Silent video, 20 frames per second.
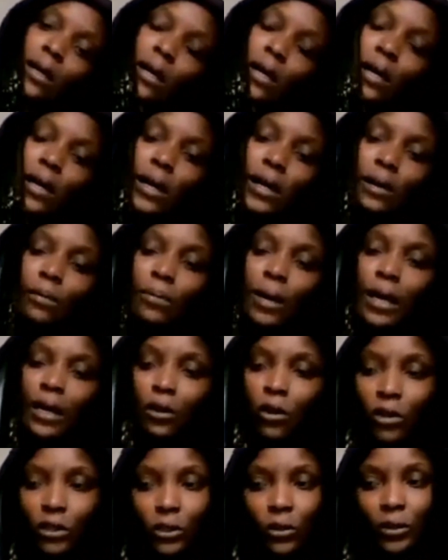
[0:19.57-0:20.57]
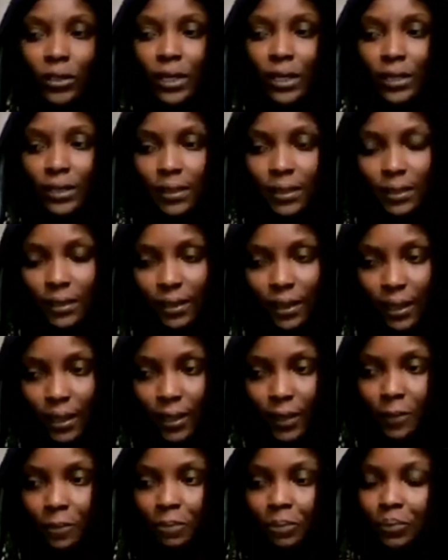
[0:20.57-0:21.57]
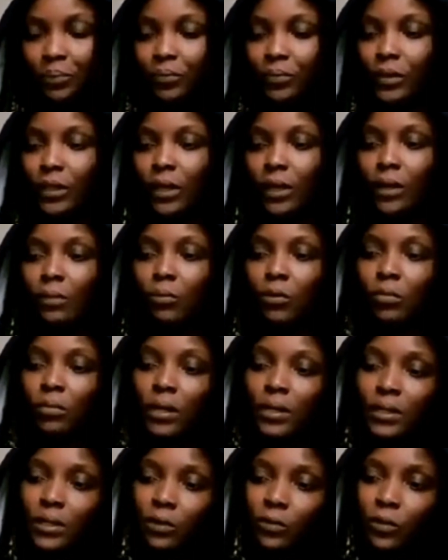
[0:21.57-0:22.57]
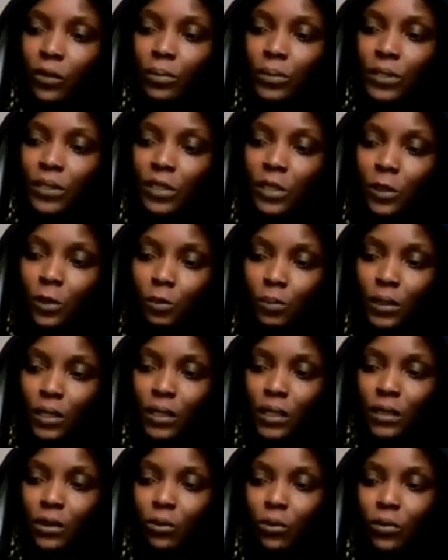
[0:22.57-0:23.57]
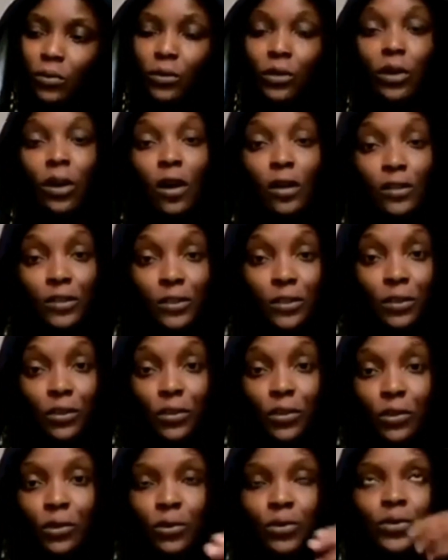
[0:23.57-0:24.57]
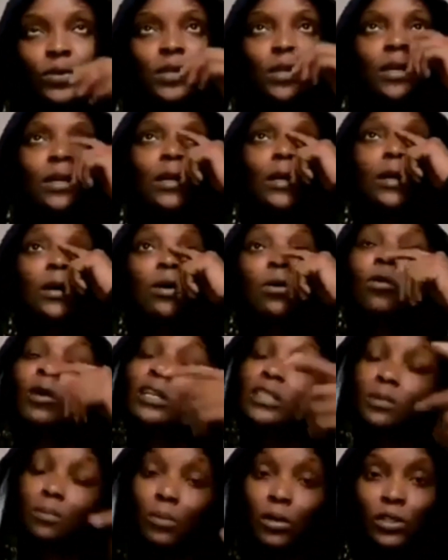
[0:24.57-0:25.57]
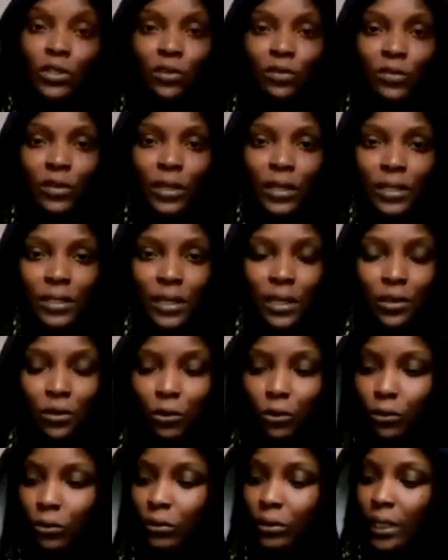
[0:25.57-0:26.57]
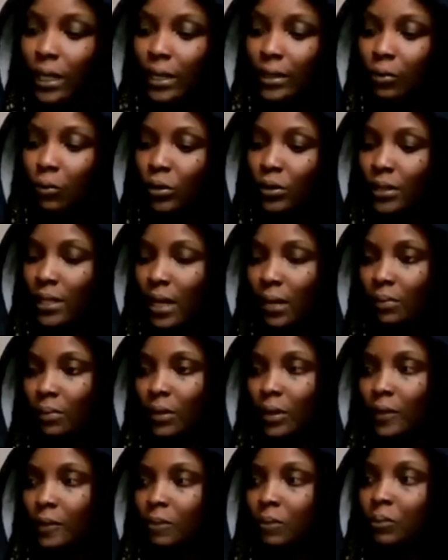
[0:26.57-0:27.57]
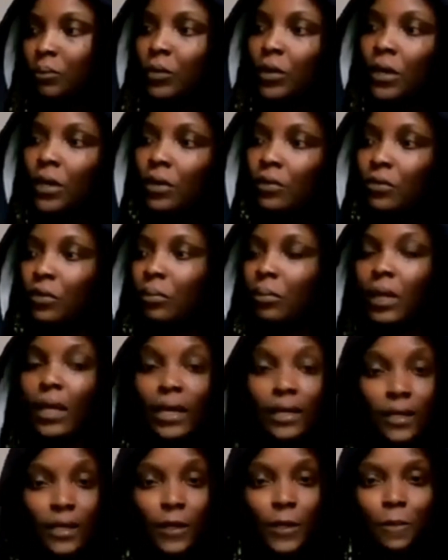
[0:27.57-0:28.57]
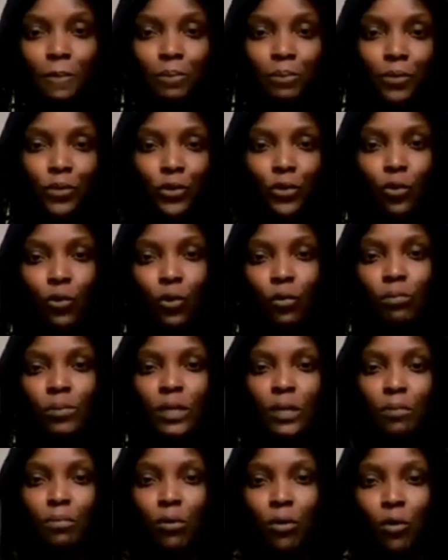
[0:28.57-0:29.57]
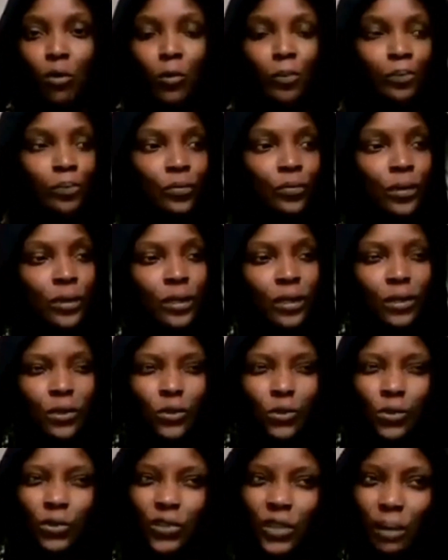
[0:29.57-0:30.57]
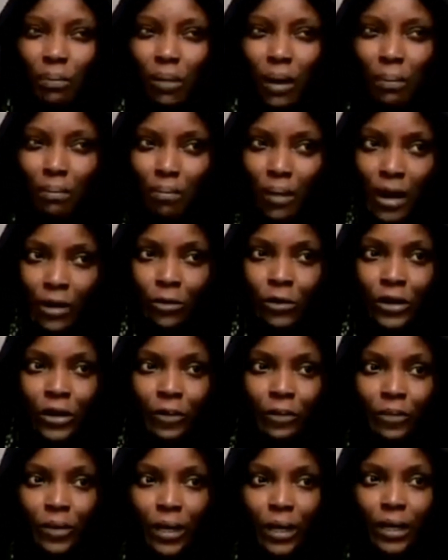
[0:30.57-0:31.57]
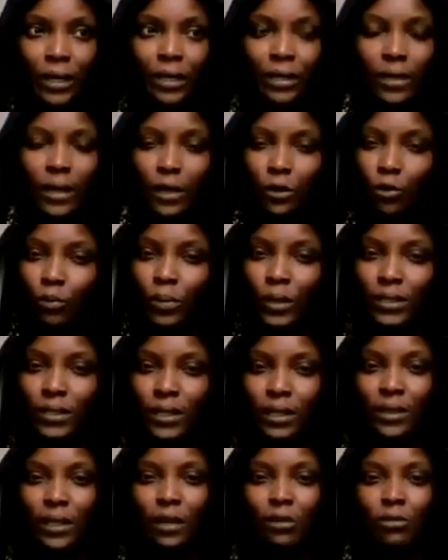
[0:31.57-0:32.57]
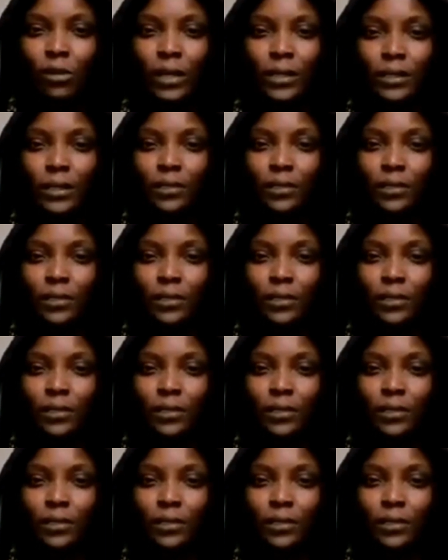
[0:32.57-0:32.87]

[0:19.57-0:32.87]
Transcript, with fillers: Um, I logged on yesterday. I brought myself up to speed with regards to news, or as much of it as I could, and what's happening. From Lekki to Oyigbo, to Zabamari. I, I hope I said that right.